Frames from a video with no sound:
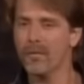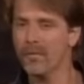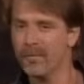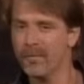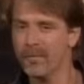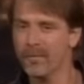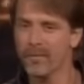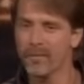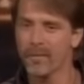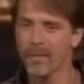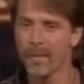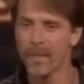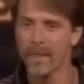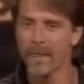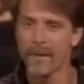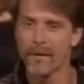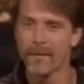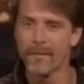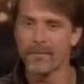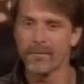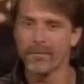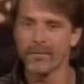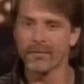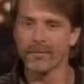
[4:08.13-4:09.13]
them.
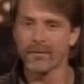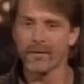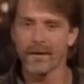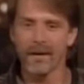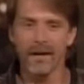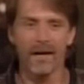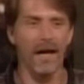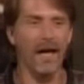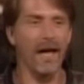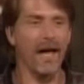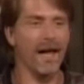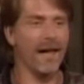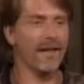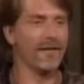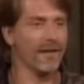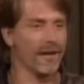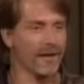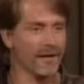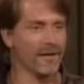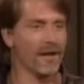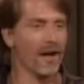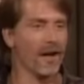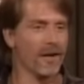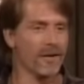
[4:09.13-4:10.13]
And
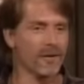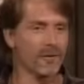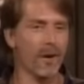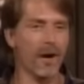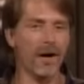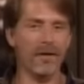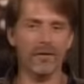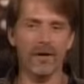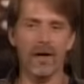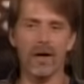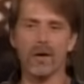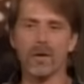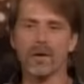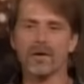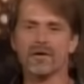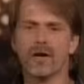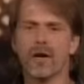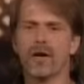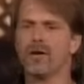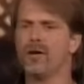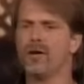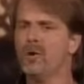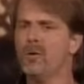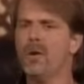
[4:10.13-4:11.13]
then Don's wife, Lois,
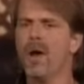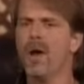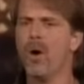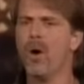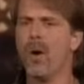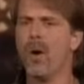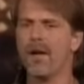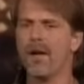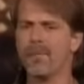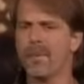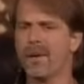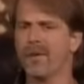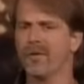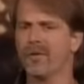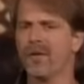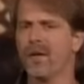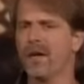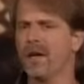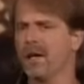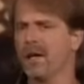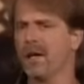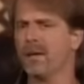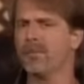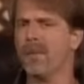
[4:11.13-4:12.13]
said, you know, I've been
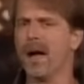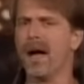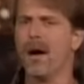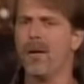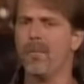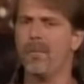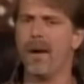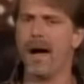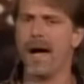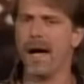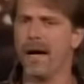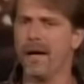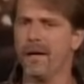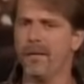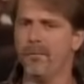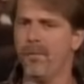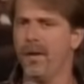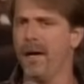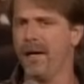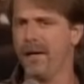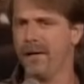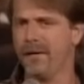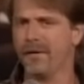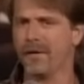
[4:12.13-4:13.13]
thinking about buying
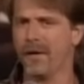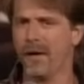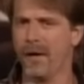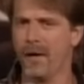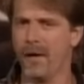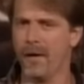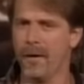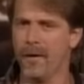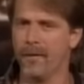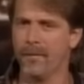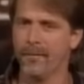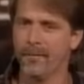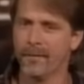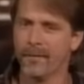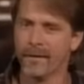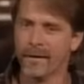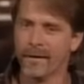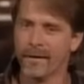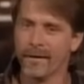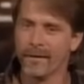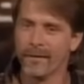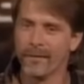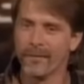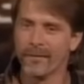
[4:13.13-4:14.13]
me some.
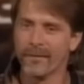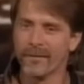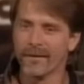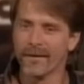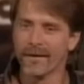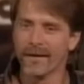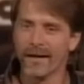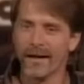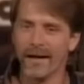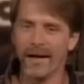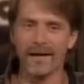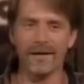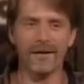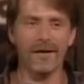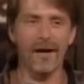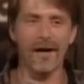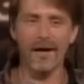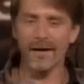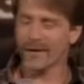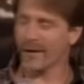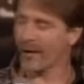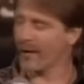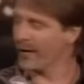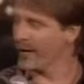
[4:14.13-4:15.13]
And
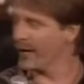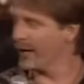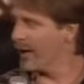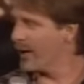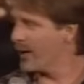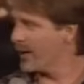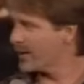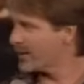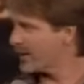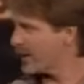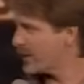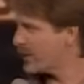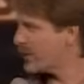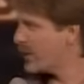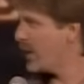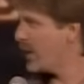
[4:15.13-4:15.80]
Don turned to Lois and